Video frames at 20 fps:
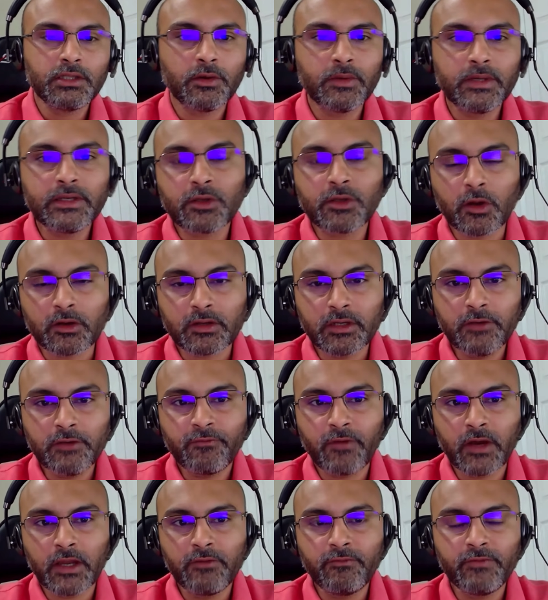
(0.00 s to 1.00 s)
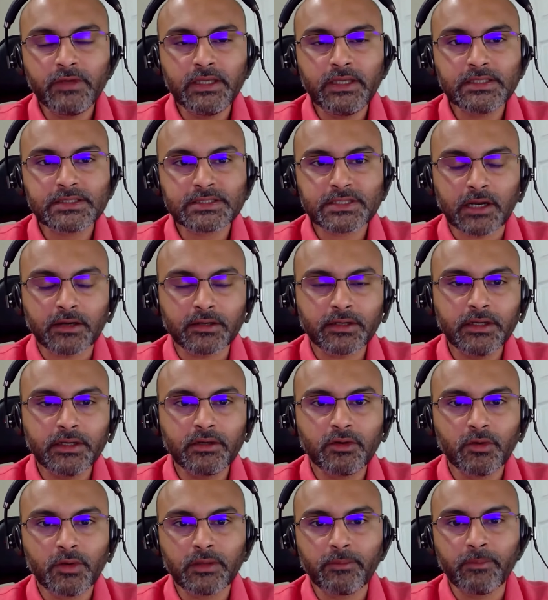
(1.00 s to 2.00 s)
Now in .NET 5, we
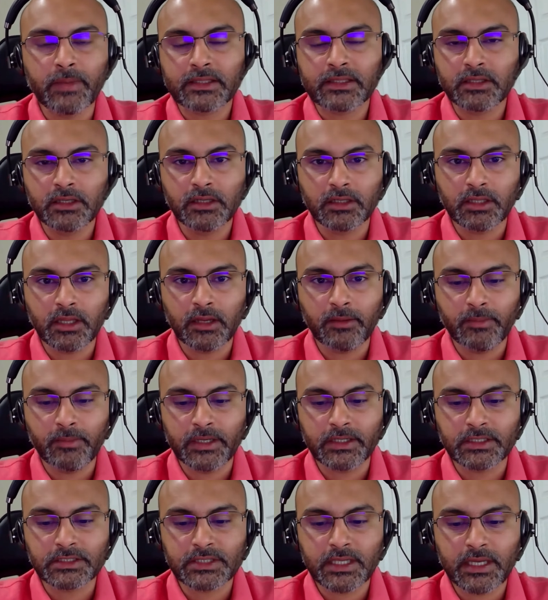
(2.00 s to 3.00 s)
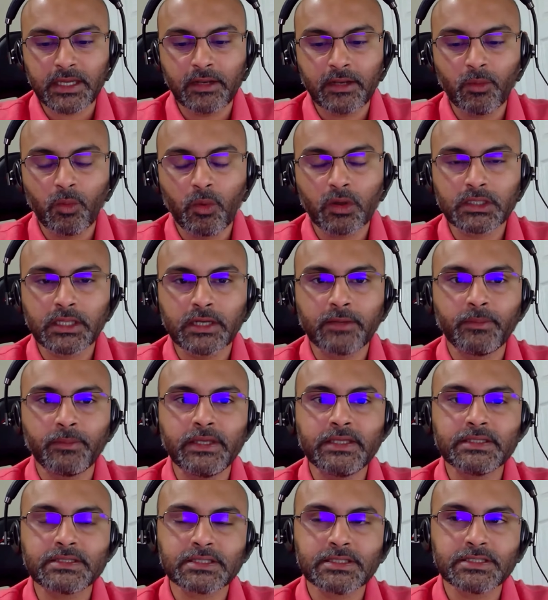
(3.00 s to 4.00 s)
started doing method alignments, and what that
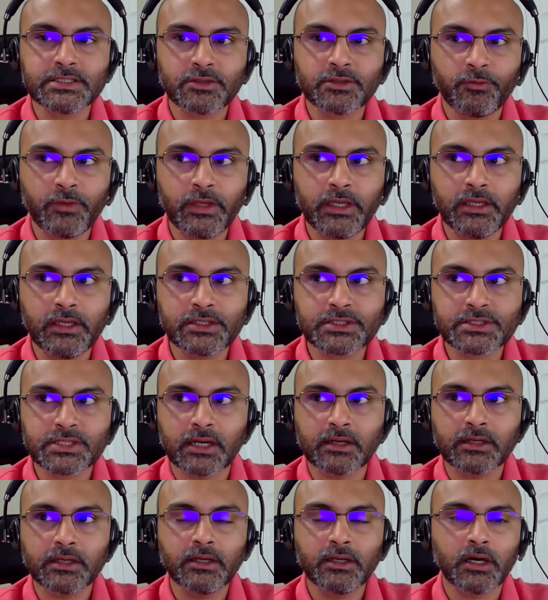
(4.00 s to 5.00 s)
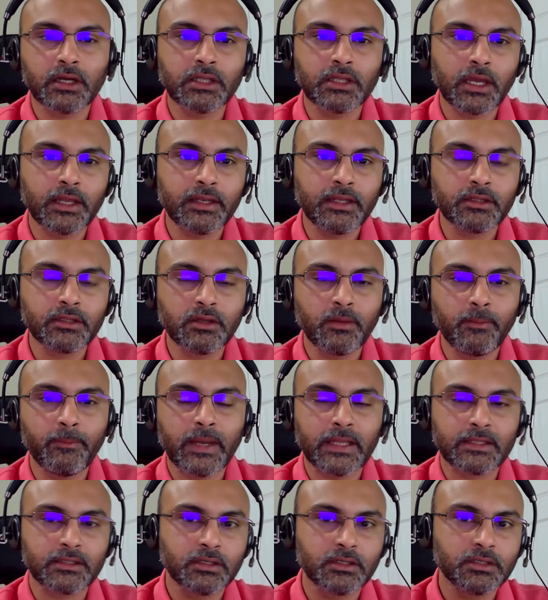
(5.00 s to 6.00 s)
means is we started aligning the
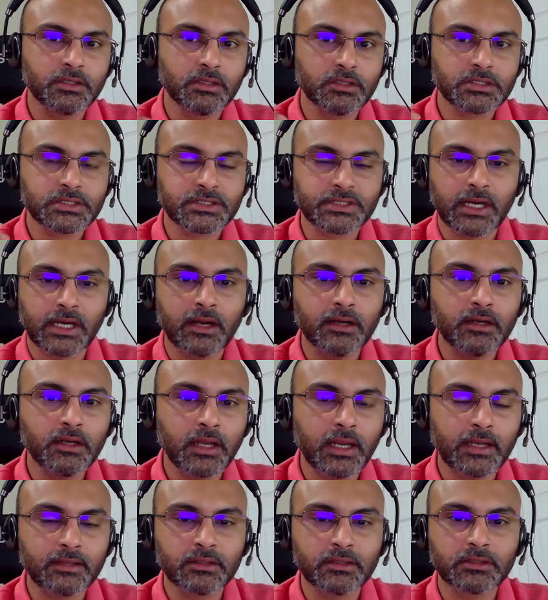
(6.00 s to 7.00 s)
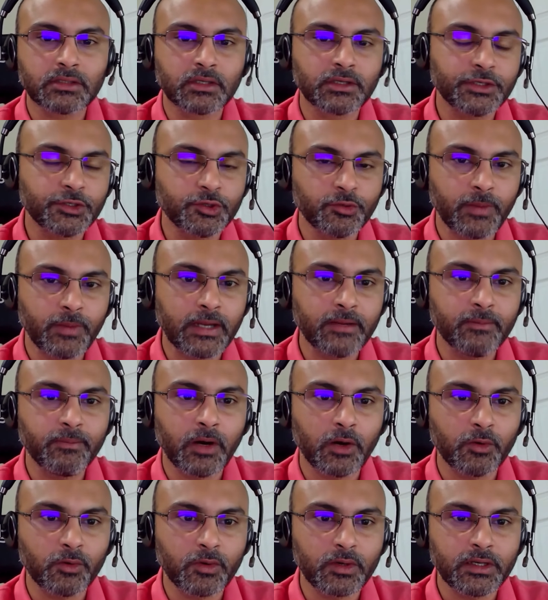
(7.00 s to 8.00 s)
method start at the 32 byte
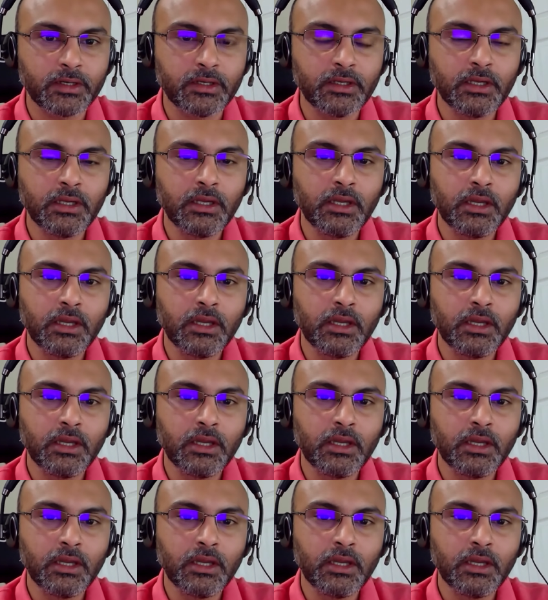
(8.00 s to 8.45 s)
boundary.